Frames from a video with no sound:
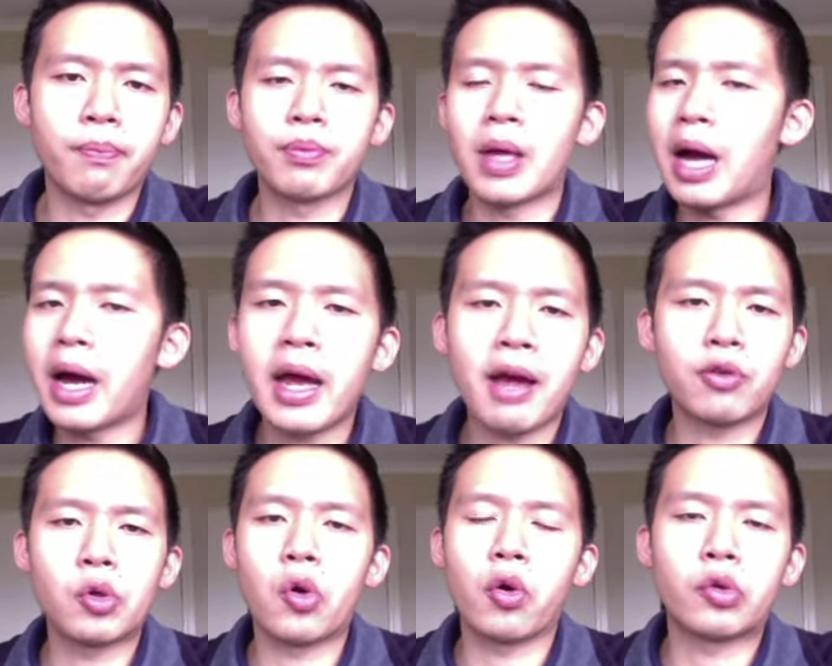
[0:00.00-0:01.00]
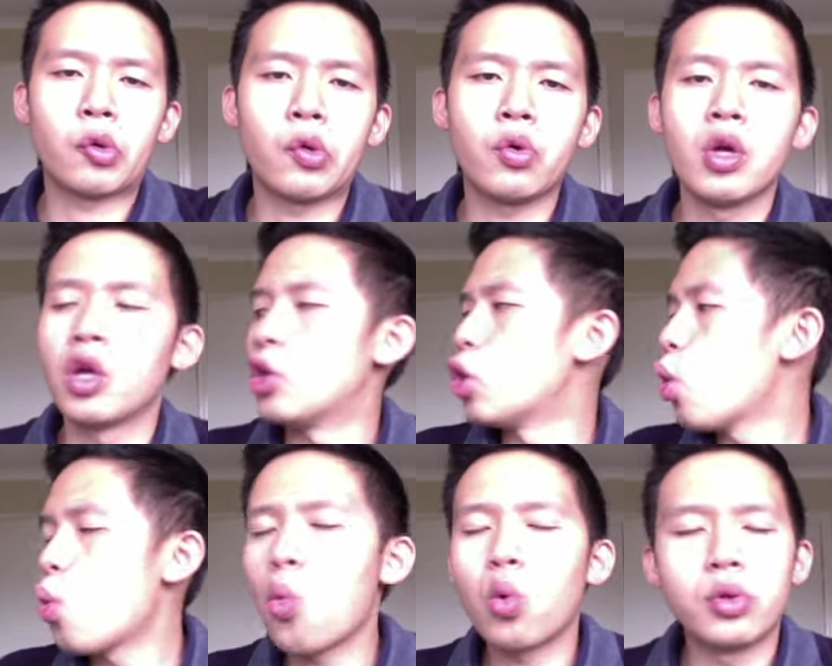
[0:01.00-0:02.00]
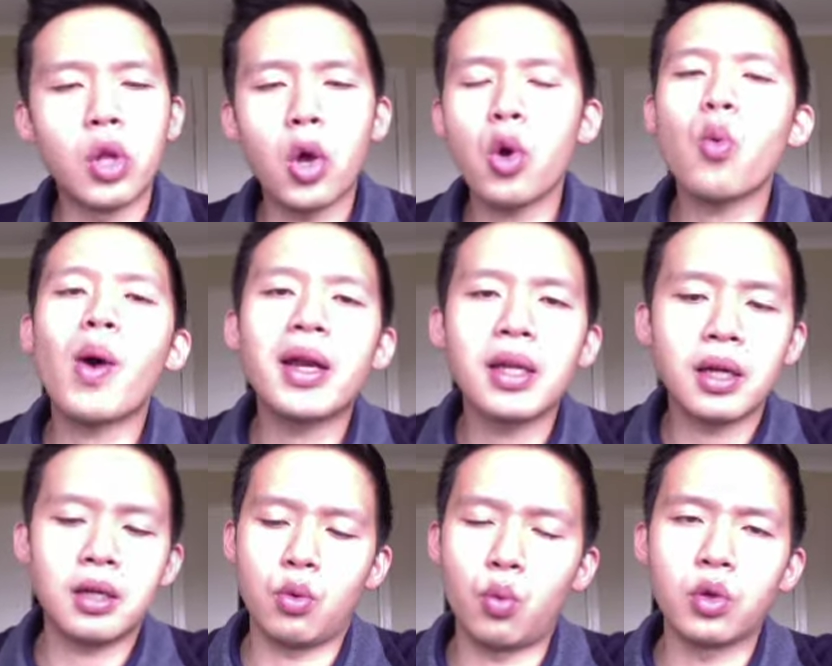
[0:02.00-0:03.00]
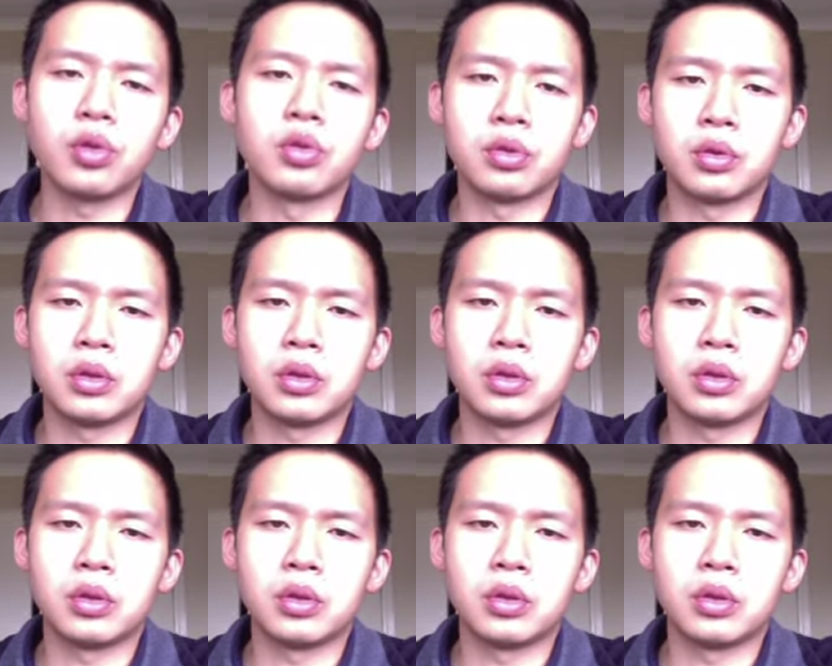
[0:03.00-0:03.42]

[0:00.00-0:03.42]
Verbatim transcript: I have to go through. No no one in the world